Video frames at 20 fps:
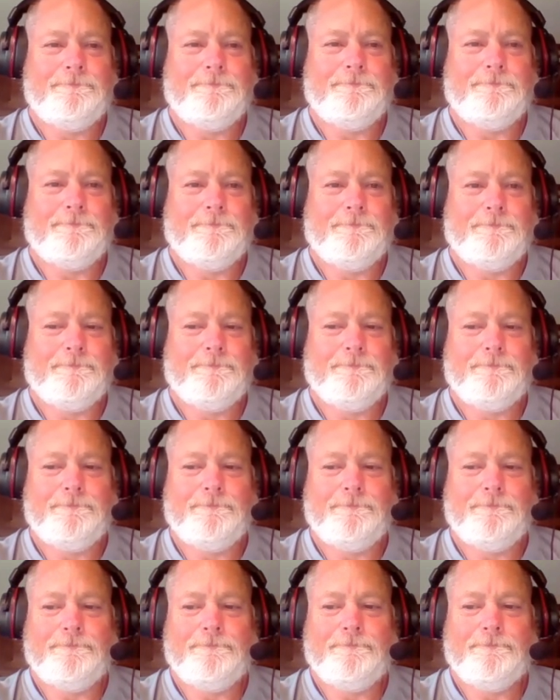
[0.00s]

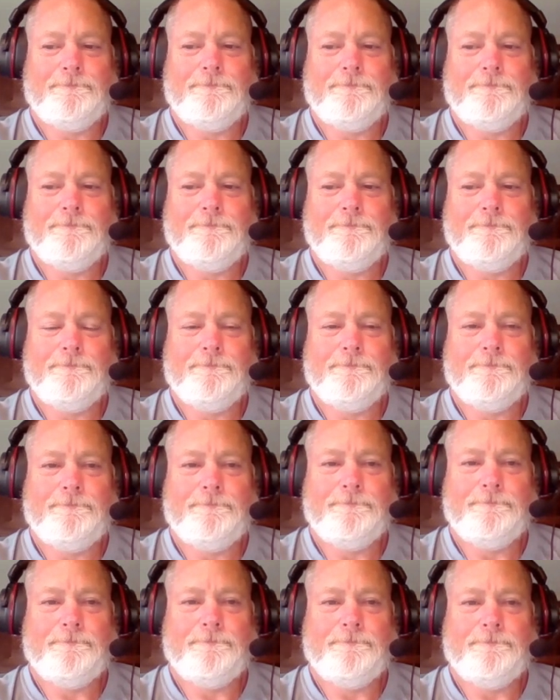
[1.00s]

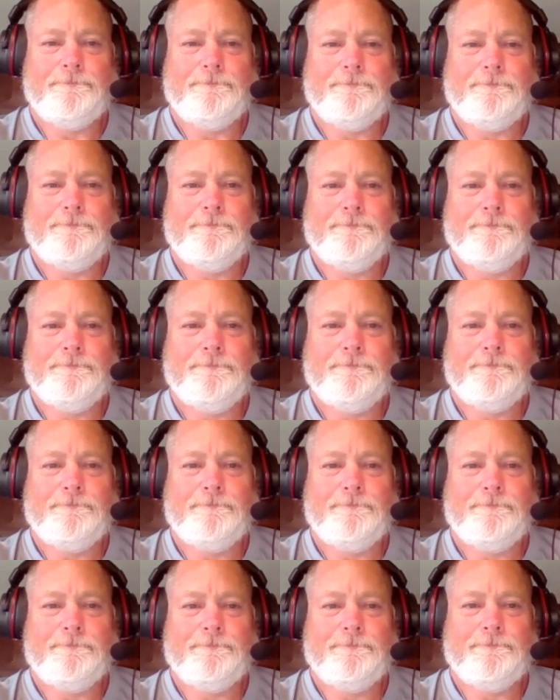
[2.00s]

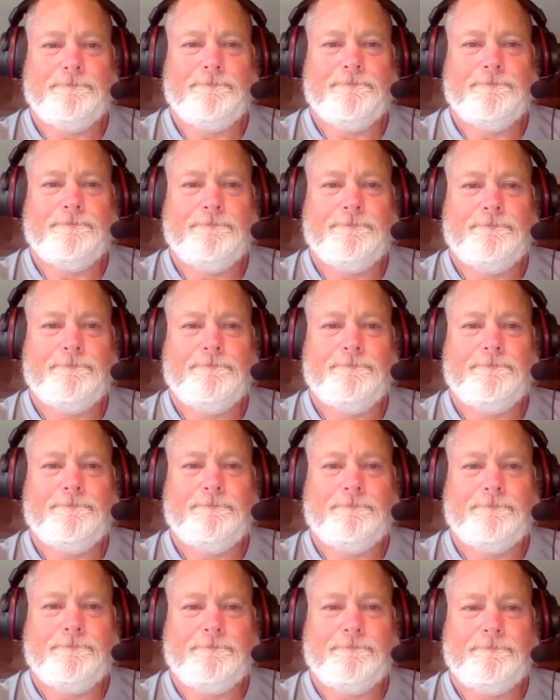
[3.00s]

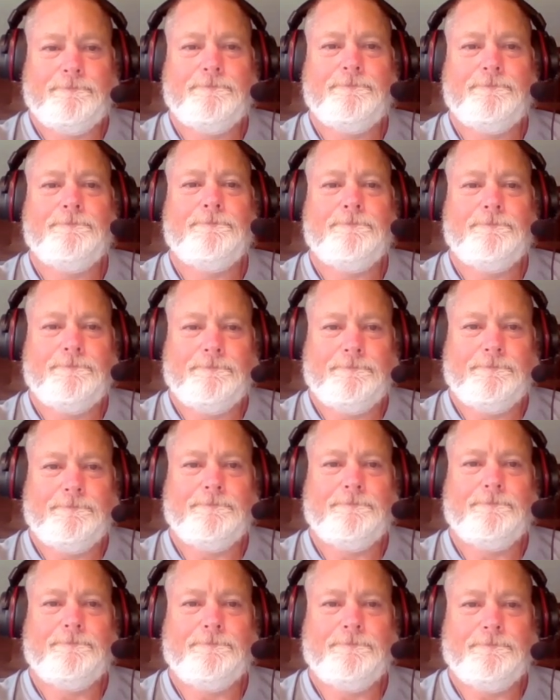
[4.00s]

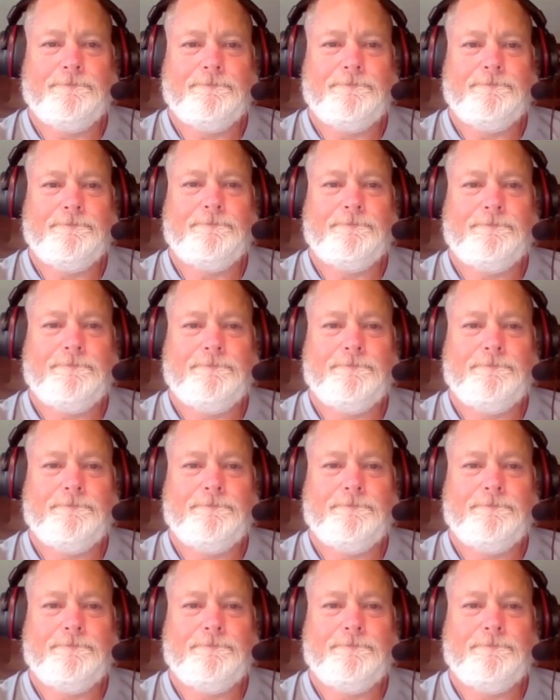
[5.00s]
(not speaking)